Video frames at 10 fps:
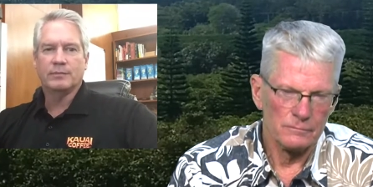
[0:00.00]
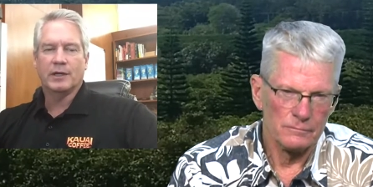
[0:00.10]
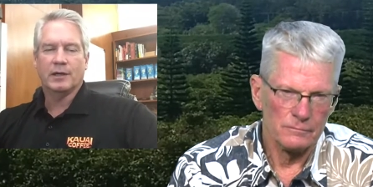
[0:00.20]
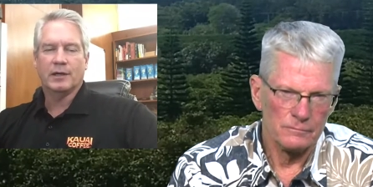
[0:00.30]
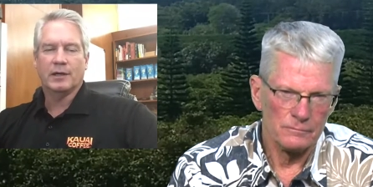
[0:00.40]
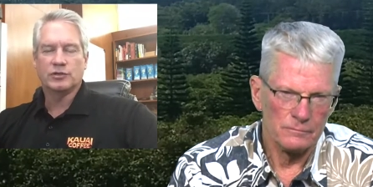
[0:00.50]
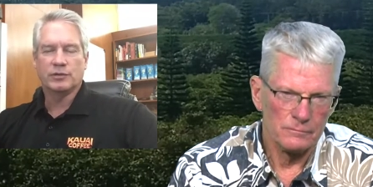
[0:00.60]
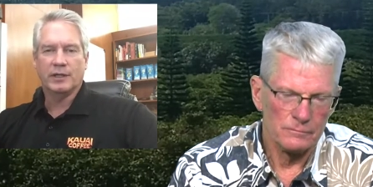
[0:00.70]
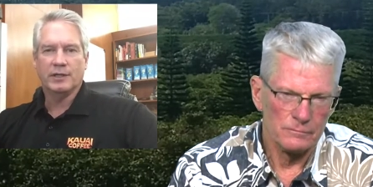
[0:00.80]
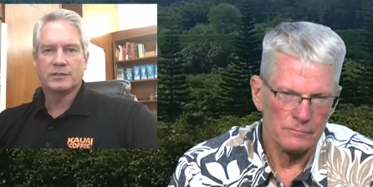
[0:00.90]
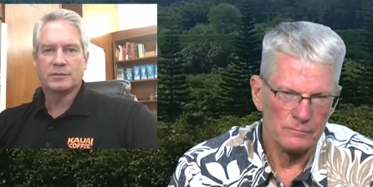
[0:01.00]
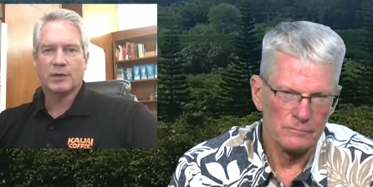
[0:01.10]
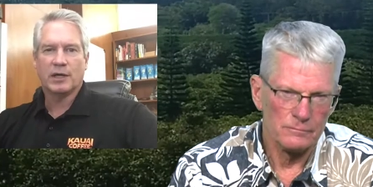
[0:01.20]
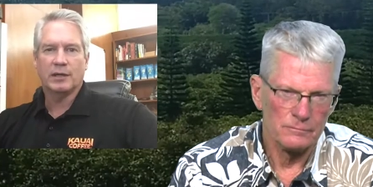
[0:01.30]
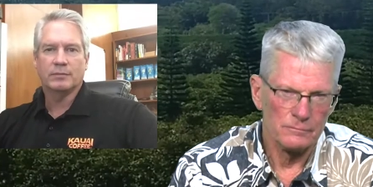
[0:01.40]
Speaker 1: uh, imagery into
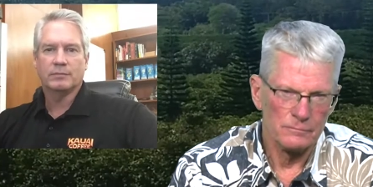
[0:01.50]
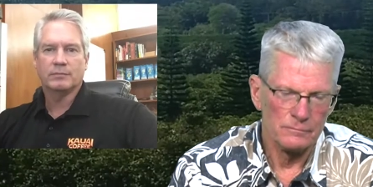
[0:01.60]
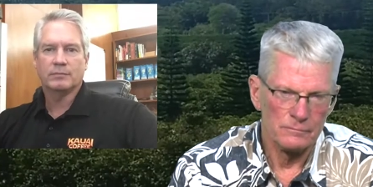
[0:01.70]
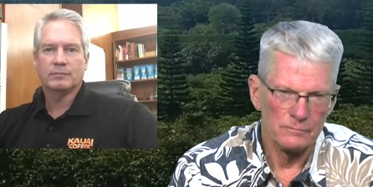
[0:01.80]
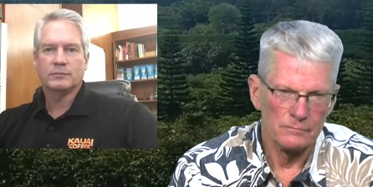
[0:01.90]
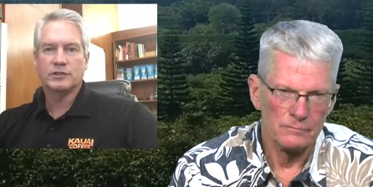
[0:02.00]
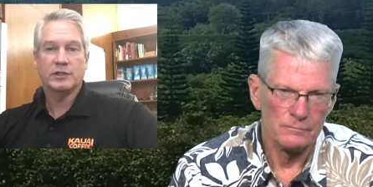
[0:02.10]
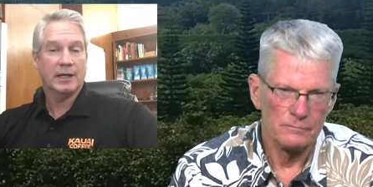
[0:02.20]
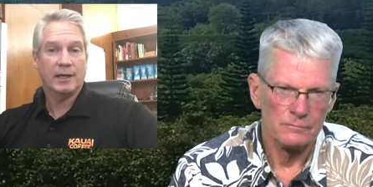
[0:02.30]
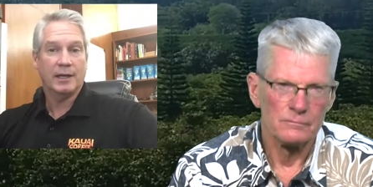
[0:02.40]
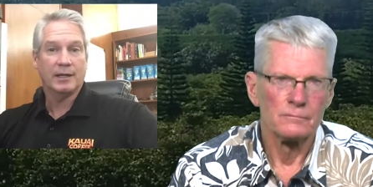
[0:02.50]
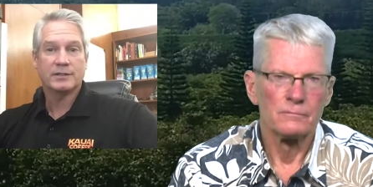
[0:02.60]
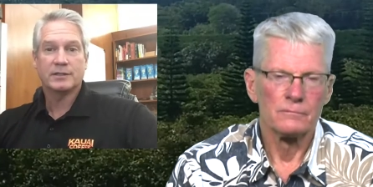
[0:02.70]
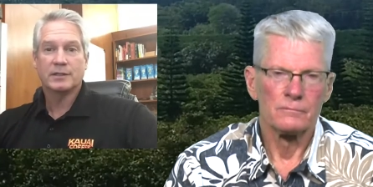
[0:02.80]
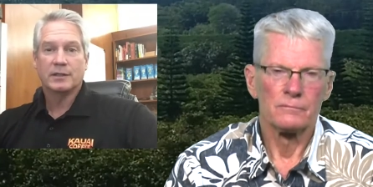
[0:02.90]
my
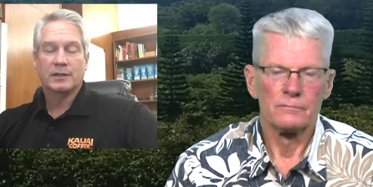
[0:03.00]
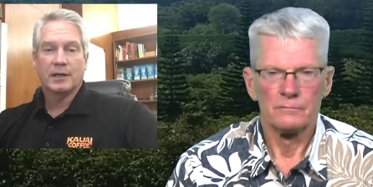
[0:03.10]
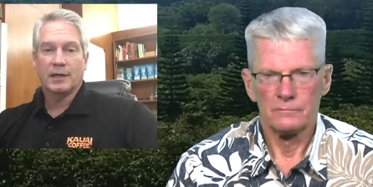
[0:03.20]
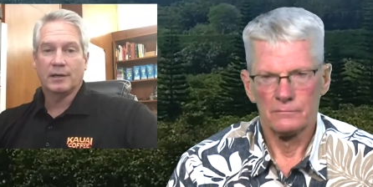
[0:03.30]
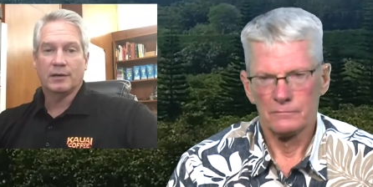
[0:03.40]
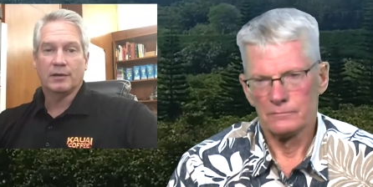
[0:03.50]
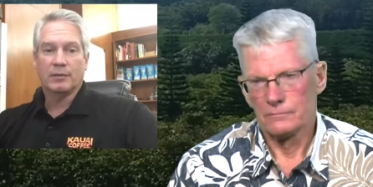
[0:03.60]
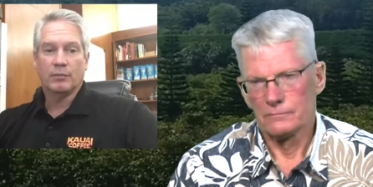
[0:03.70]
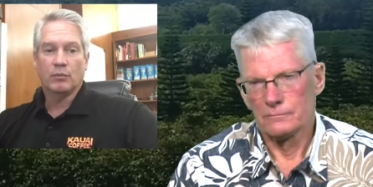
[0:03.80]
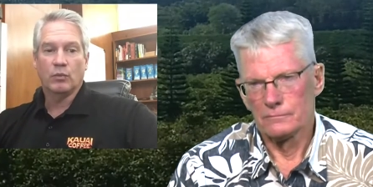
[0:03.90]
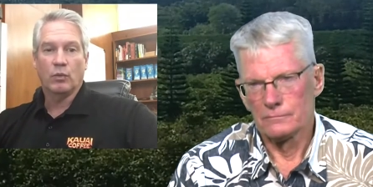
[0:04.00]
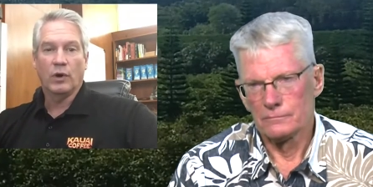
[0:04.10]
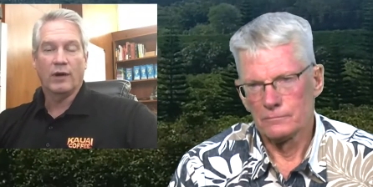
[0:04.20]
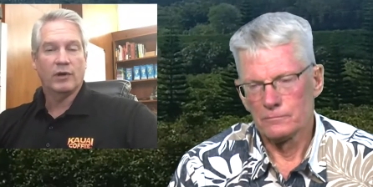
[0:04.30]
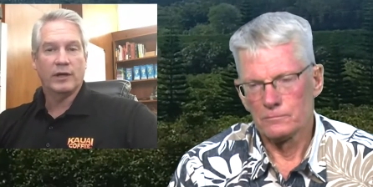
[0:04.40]
GIS uh,
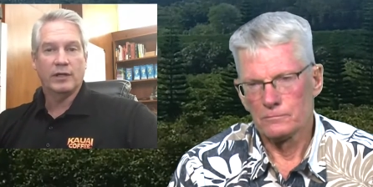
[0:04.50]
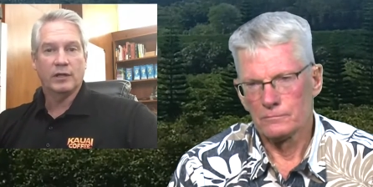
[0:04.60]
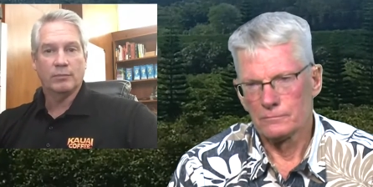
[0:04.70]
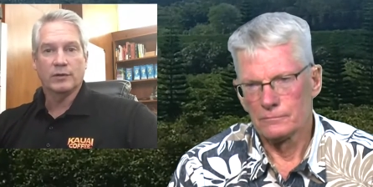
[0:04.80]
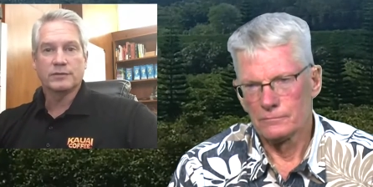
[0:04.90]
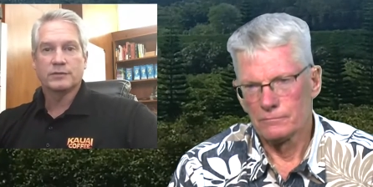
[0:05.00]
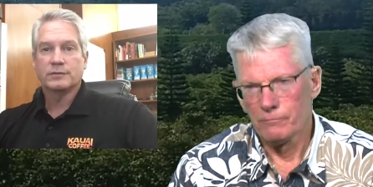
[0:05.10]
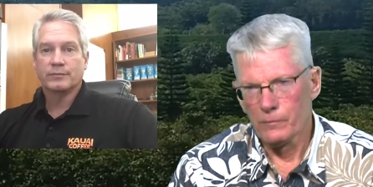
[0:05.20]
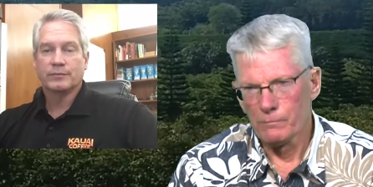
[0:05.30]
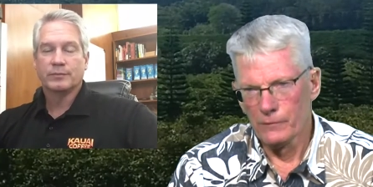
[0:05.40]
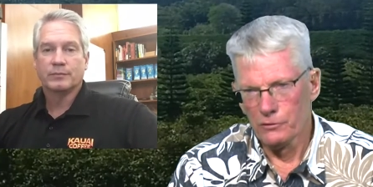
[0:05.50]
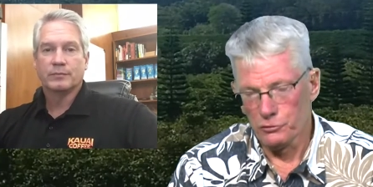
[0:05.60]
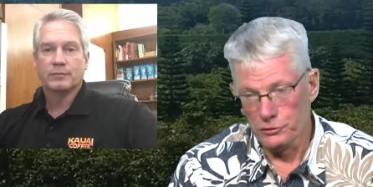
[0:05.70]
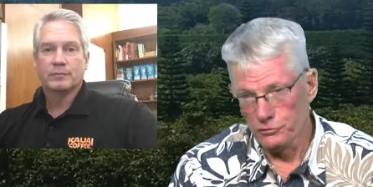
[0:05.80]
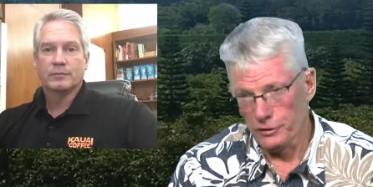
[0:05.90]
wherever I need it most.
Speaker 2: So
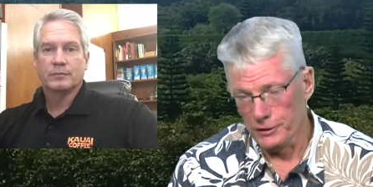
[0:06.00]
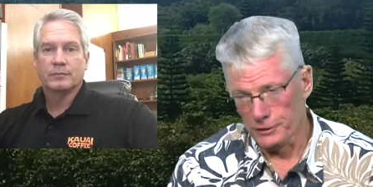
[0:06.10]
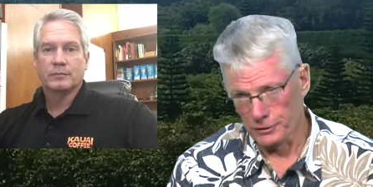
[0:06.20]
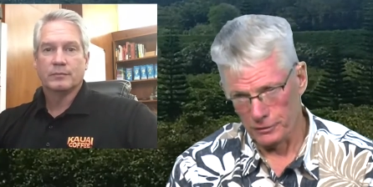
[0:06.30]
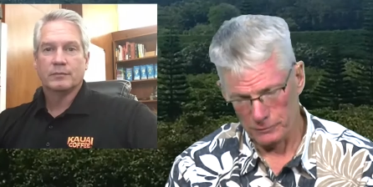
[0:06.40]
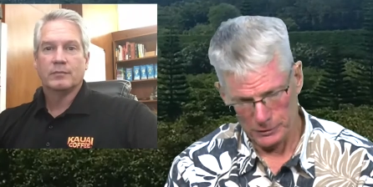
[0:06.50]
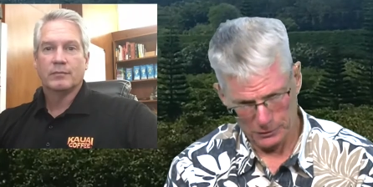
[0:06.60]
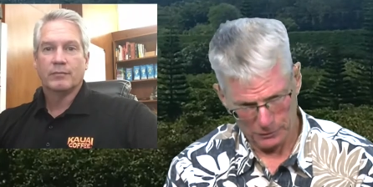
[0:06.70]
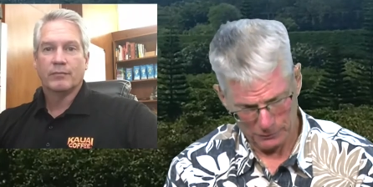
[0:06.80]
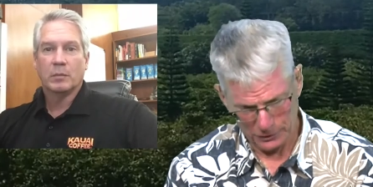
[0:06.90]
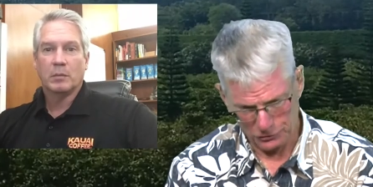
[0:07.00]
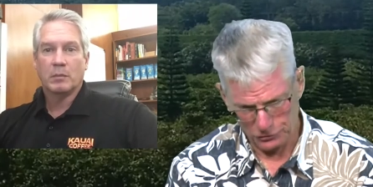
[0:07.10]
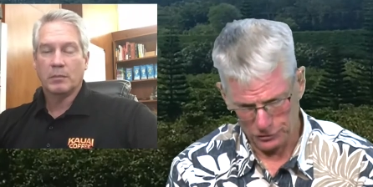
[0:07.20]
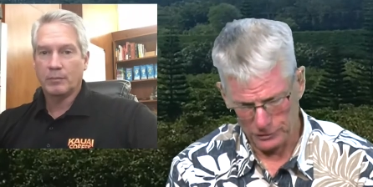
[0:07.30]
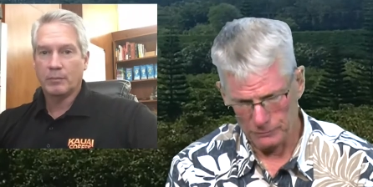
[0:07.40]
you can take your, your
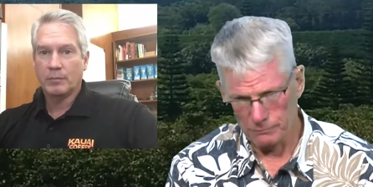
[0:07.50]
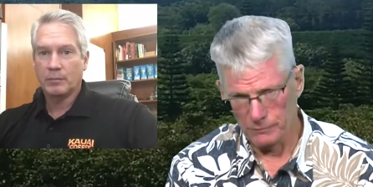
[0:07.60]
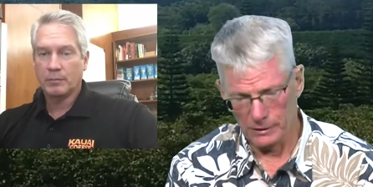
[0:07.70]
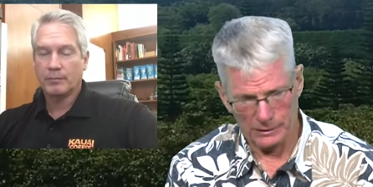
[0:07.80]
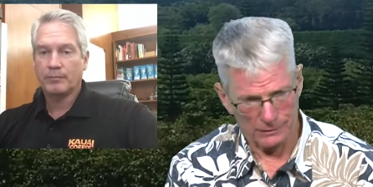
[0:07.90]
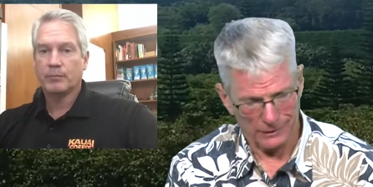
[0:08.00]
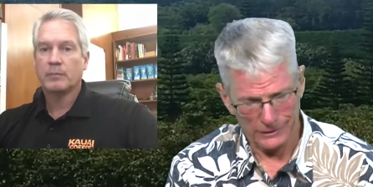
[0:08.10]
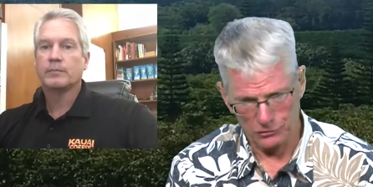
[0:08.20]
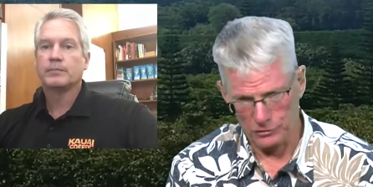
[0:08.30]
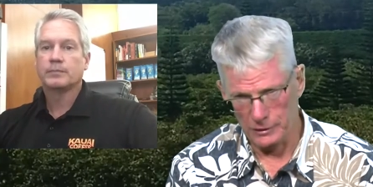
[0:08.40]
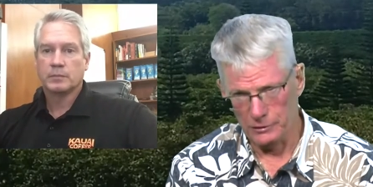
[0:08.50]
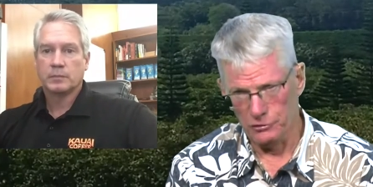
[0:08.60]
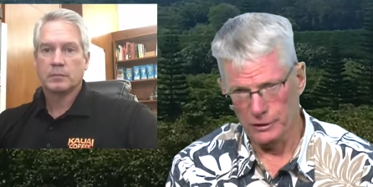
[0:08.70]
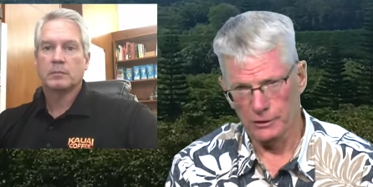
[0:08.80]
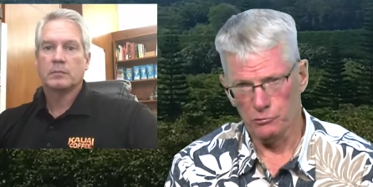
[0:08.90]
existing uh, legacy
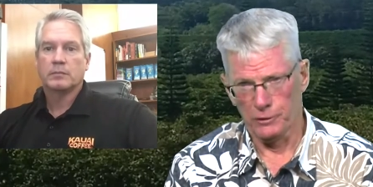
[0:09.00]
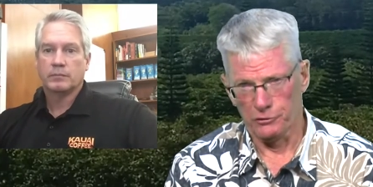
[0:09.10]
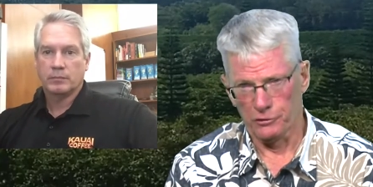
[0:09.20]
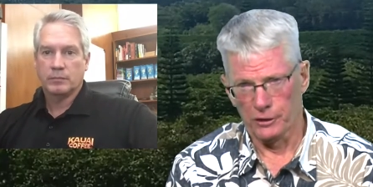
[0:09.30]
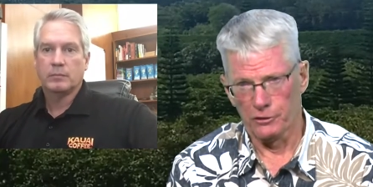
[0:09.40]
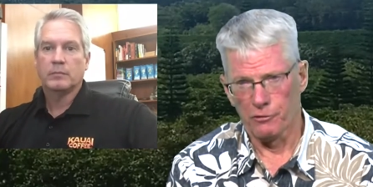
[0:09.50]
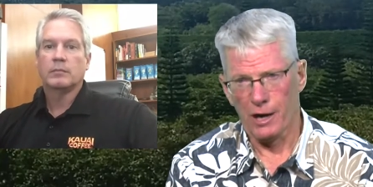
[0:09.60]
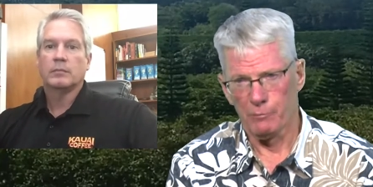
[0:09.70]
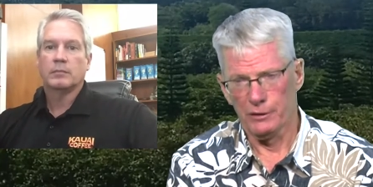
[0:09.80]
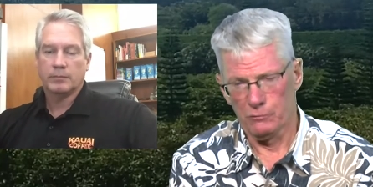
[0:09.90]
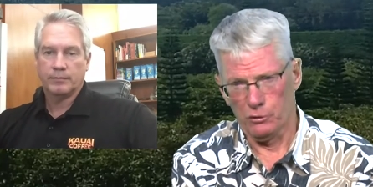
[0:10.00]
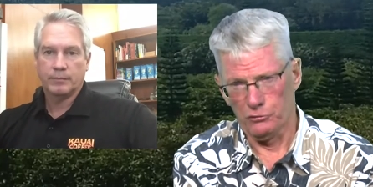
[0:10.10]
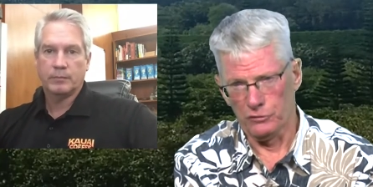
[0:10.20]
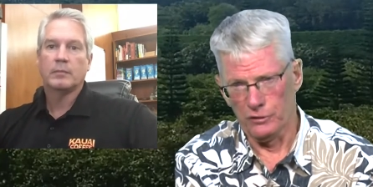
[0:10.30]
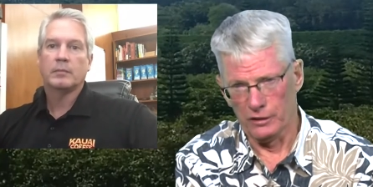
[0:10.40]
GIS picture and drop in what
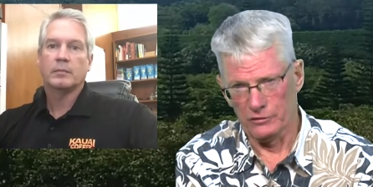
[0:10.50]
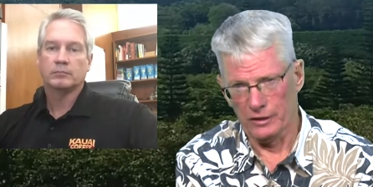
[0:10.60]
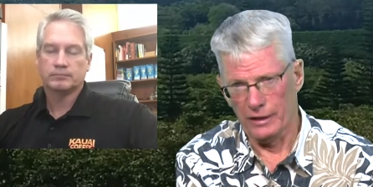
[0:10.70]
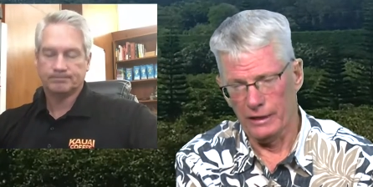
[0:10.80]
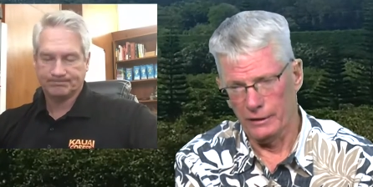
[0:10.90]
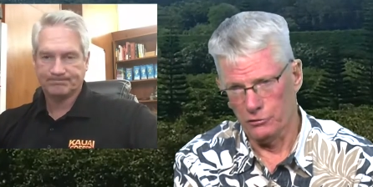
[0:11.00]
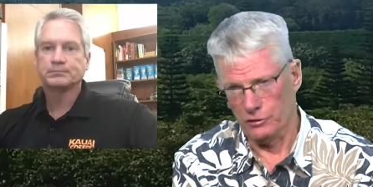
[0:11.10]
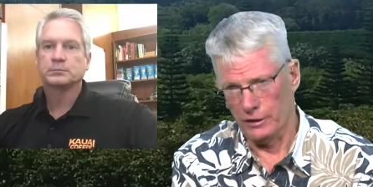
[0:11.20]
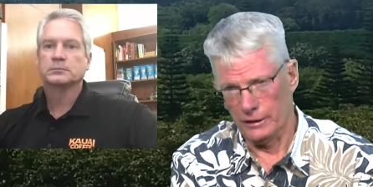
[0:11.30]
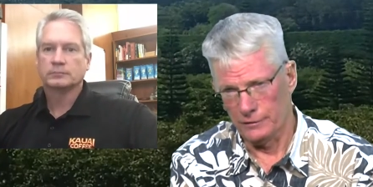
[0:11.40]
you've done today, yesterday, and the